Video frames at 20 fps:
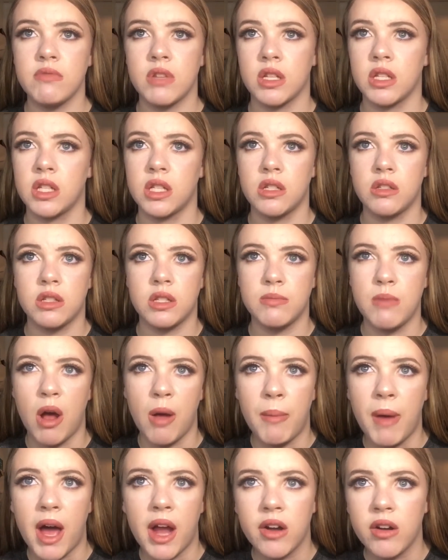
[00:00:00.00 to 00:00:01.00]
Doesn't smell
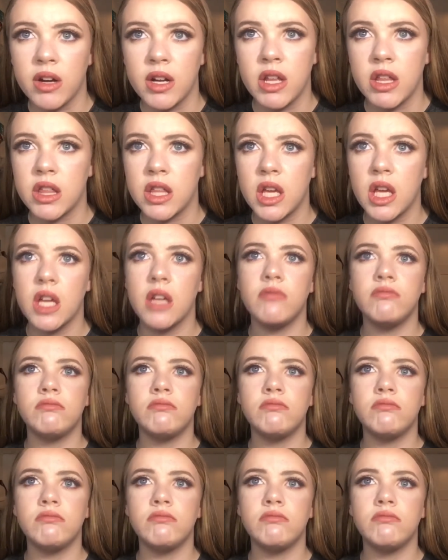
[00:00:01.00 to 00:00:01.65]
bad or anything.